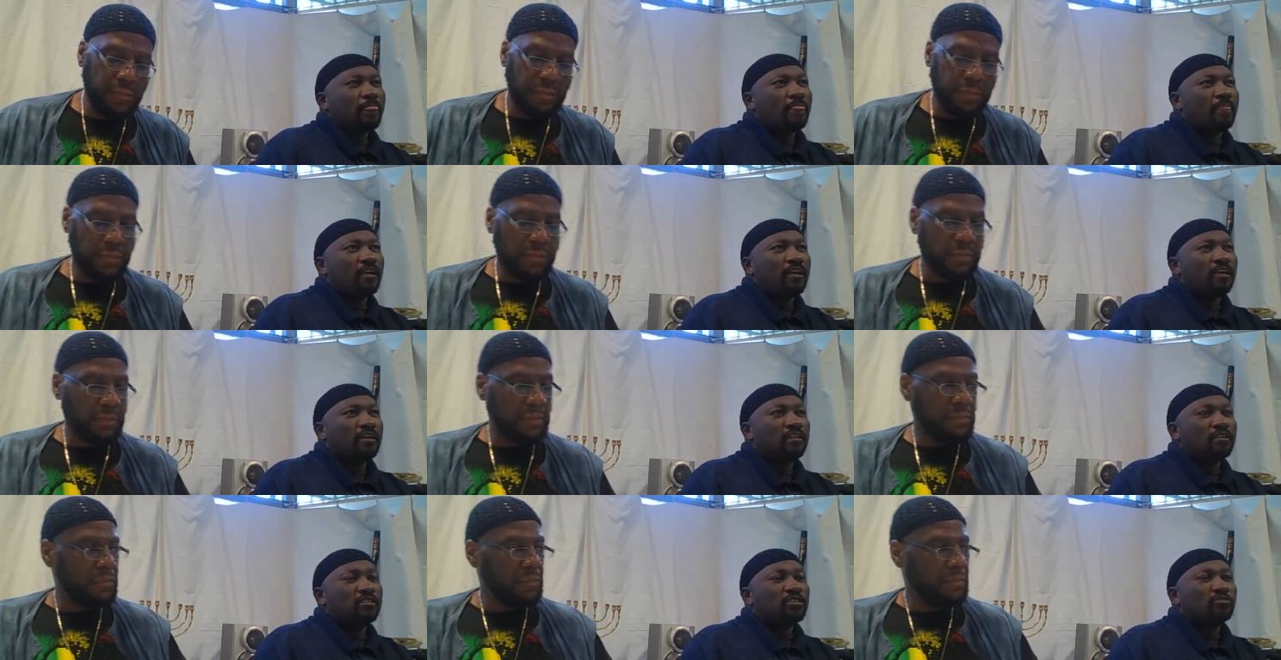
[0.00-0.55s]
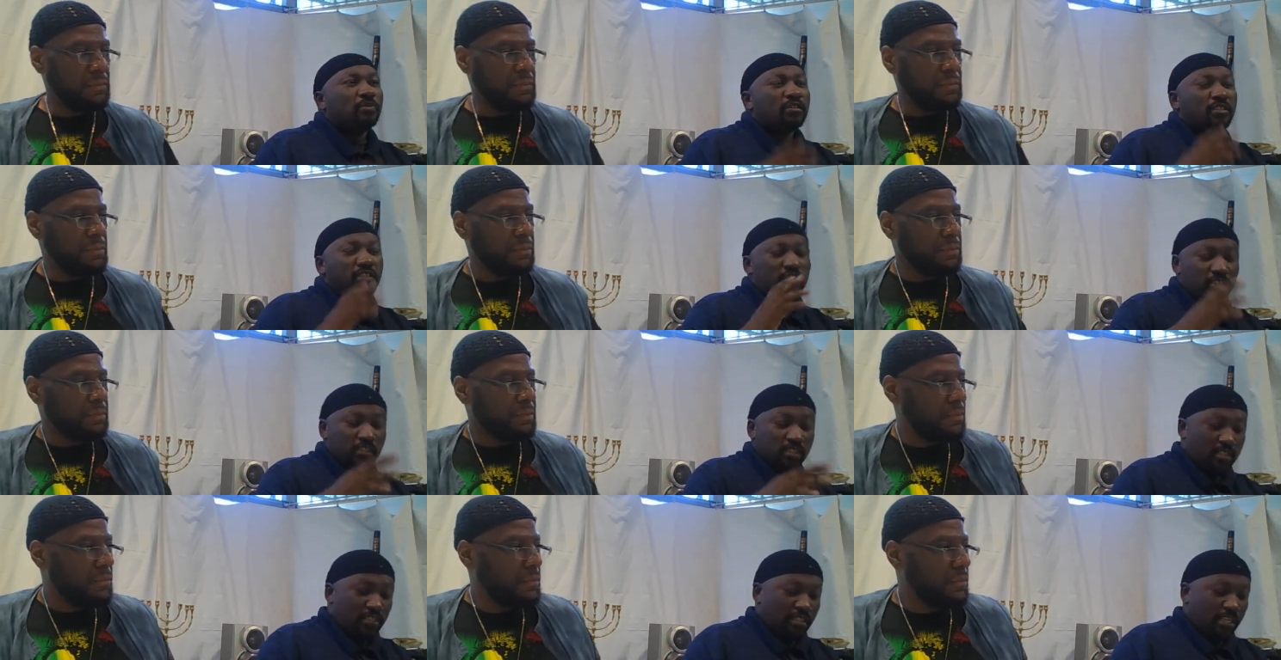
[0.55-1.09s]
Speaker 1: and it's been a
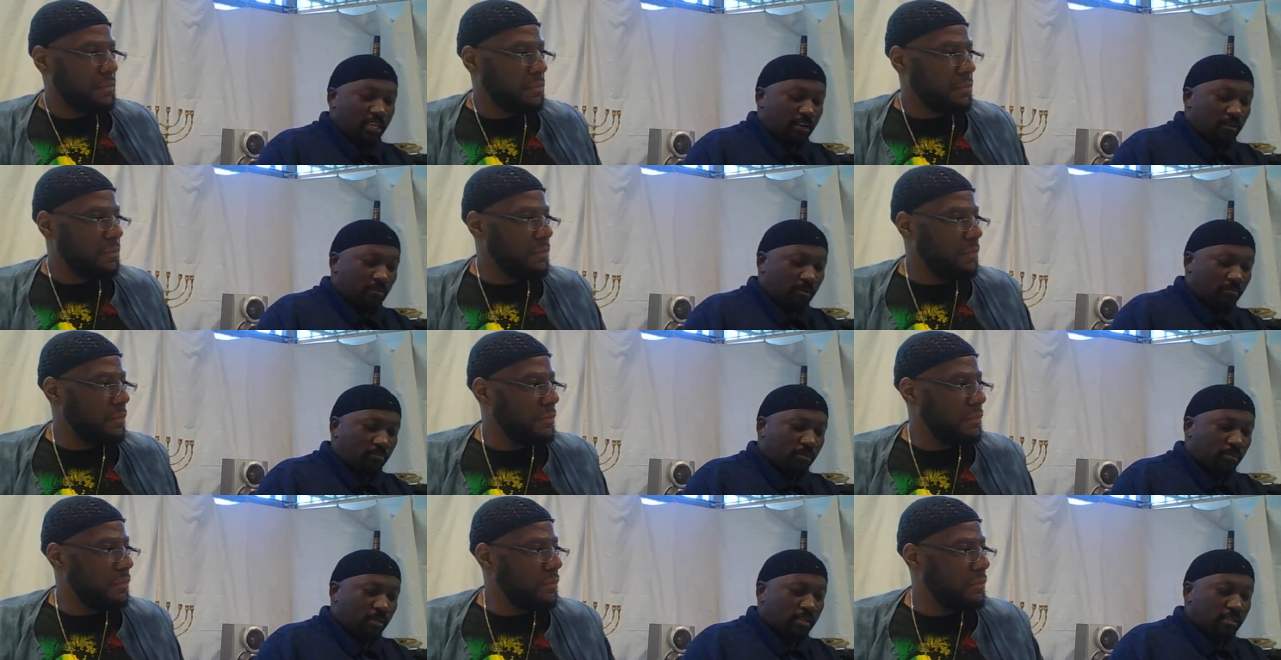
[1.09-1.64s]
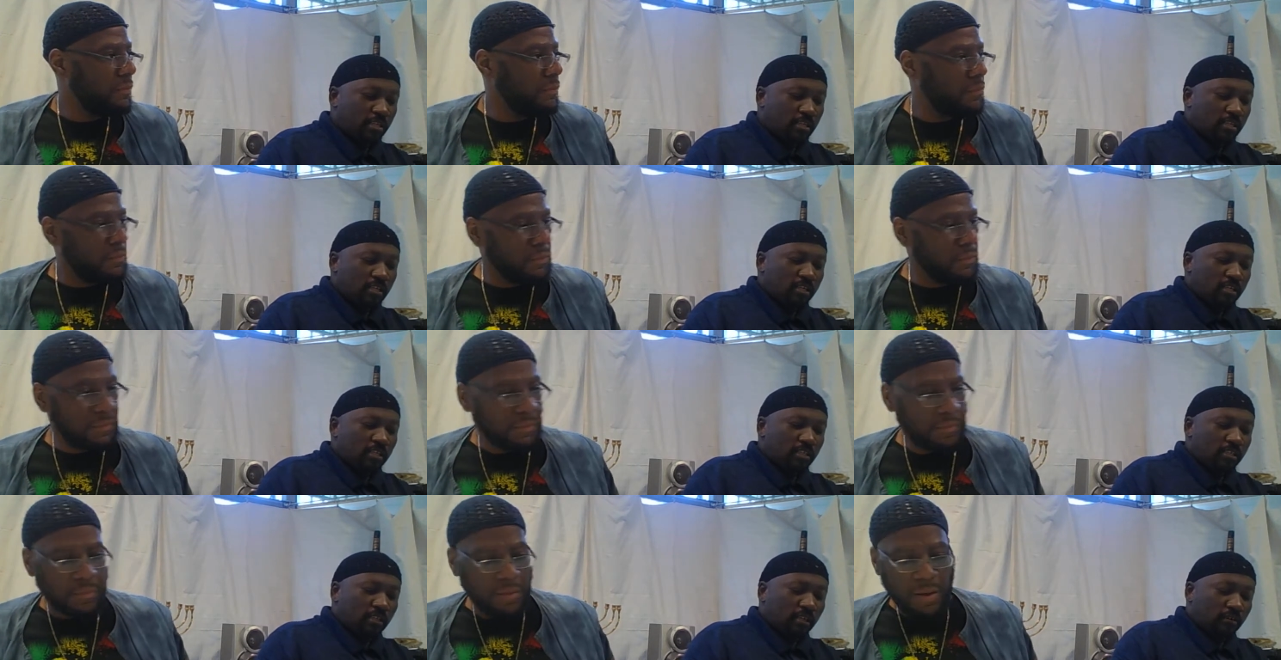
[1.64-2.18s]
year now. But
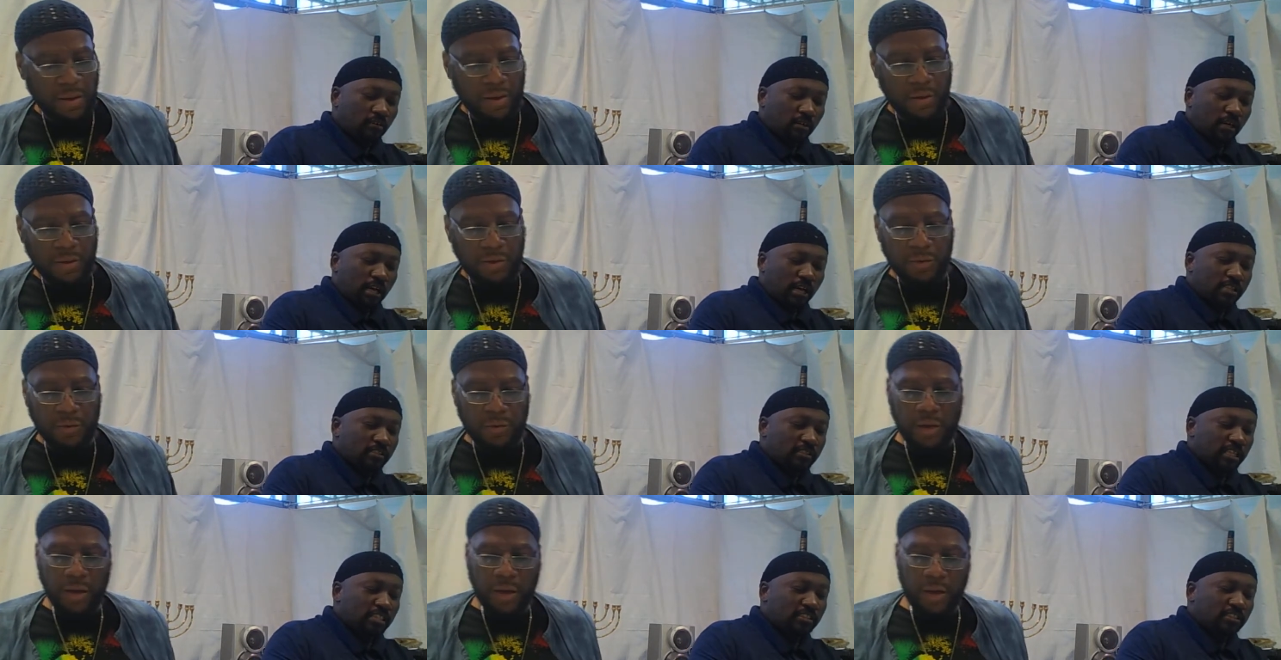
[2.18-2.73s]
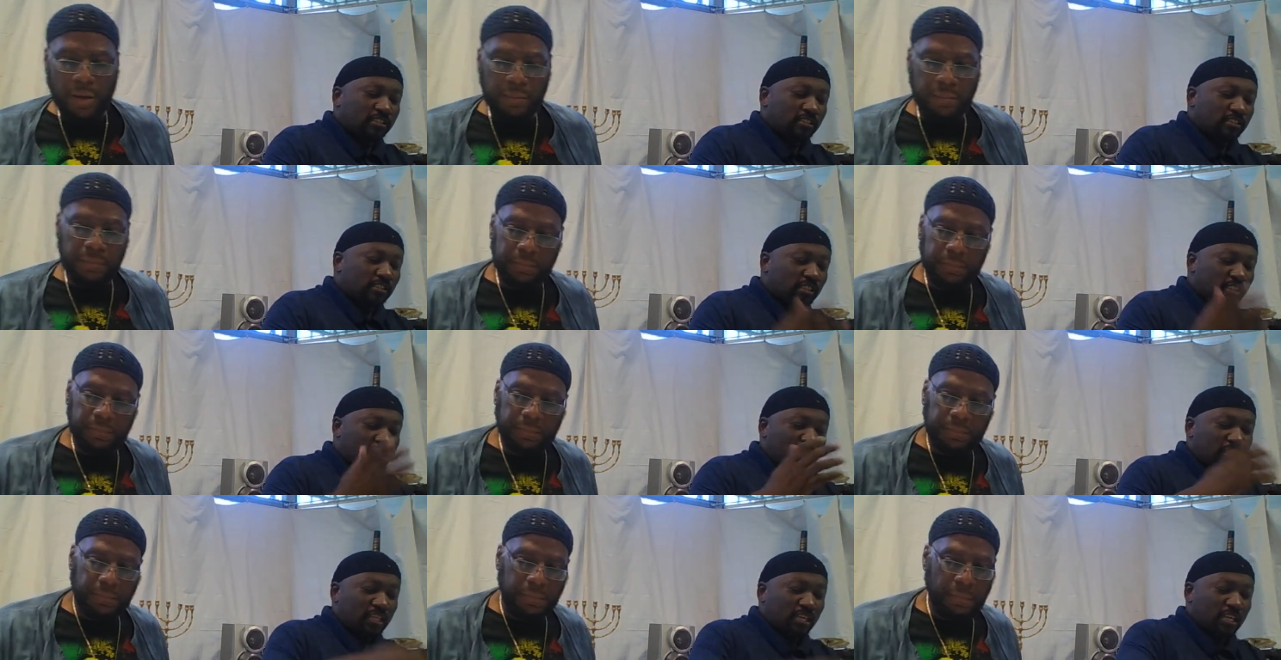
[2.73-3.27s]
as, as the
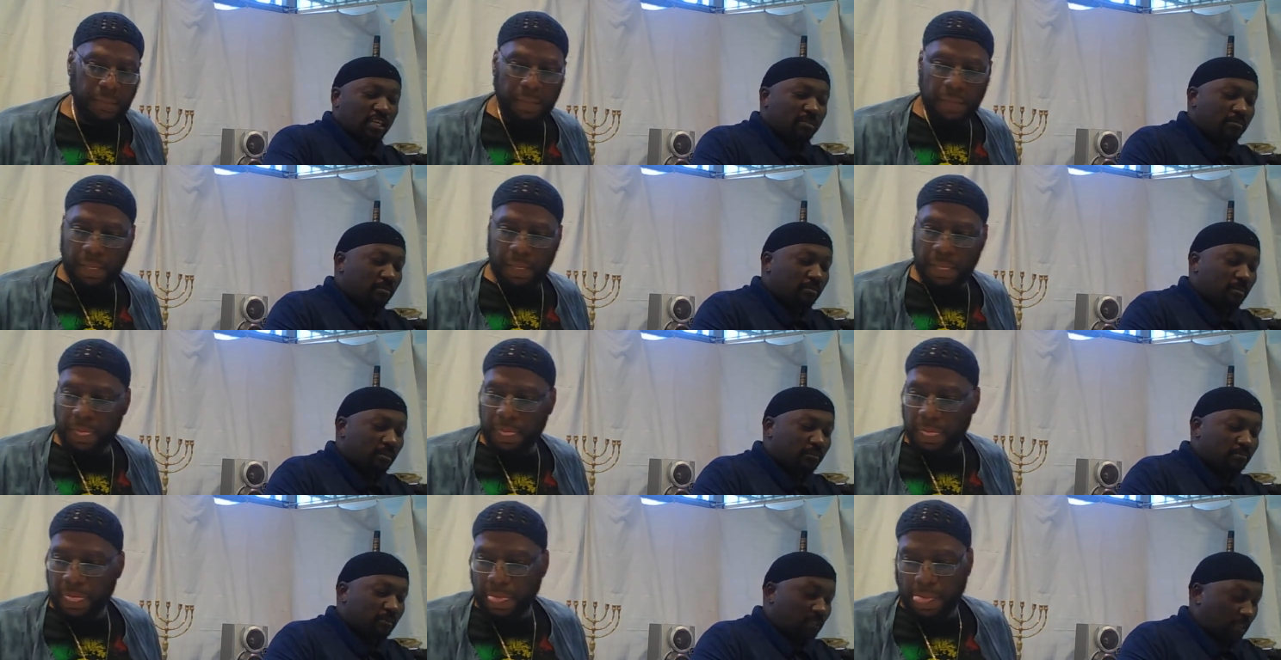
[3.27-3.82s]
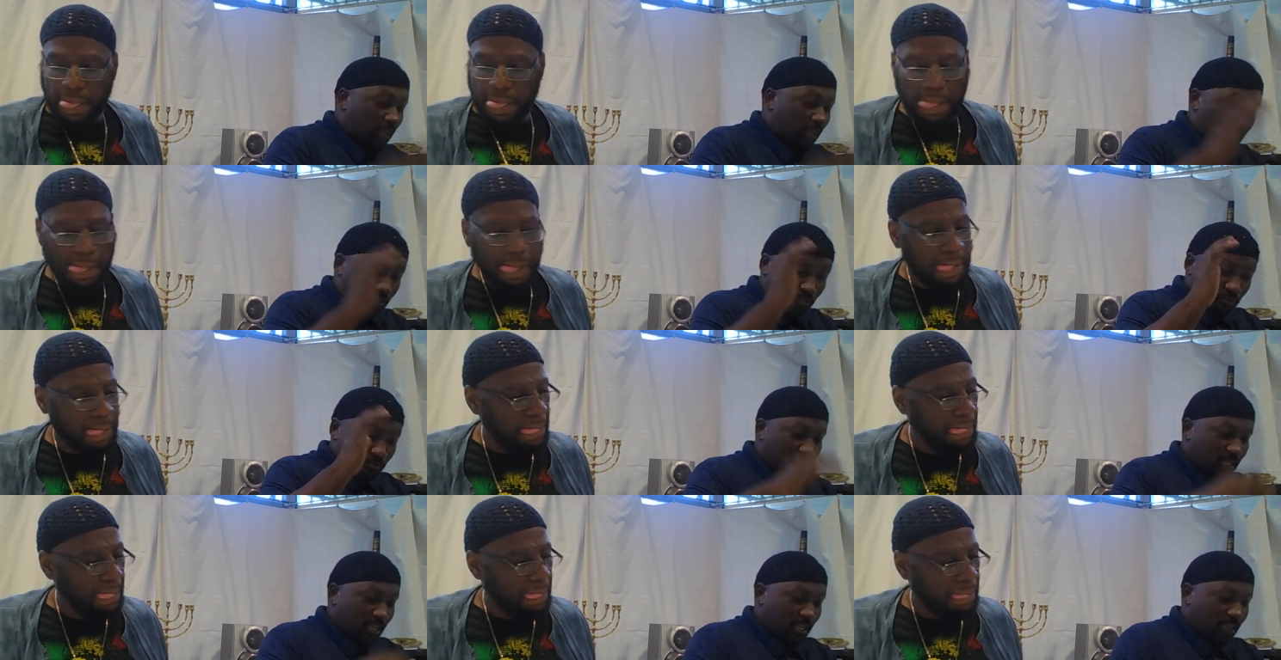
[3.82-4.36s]
year came up, and
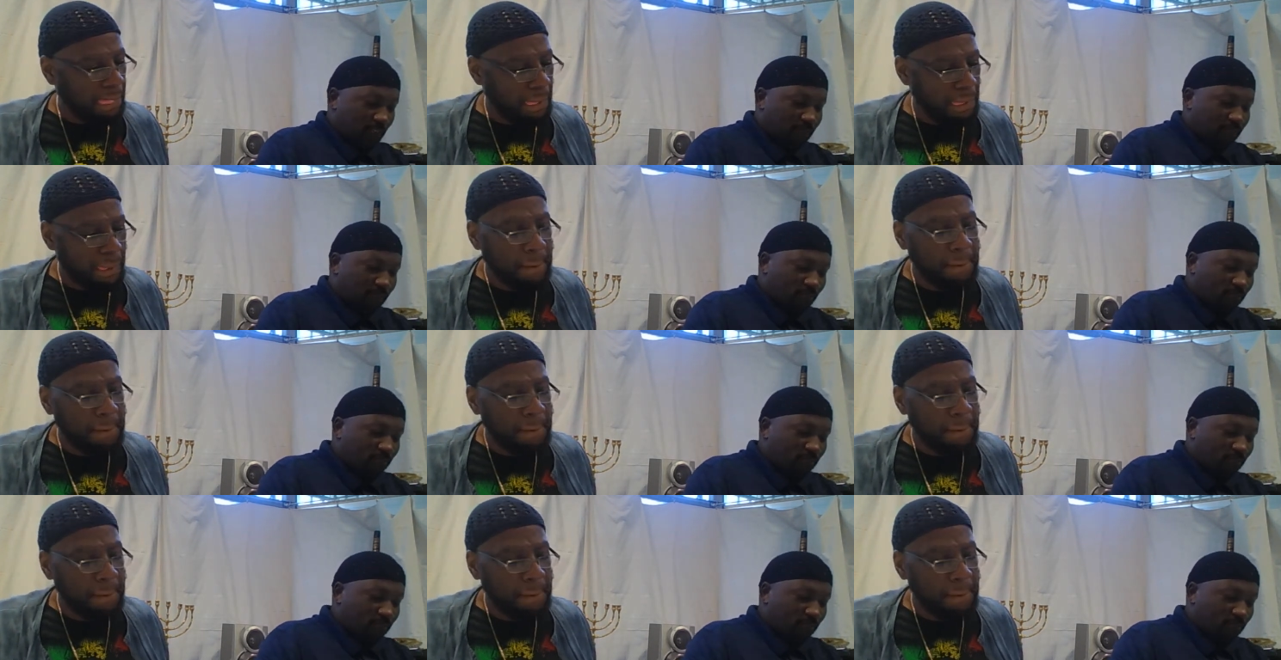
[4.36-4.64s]
hallelujah,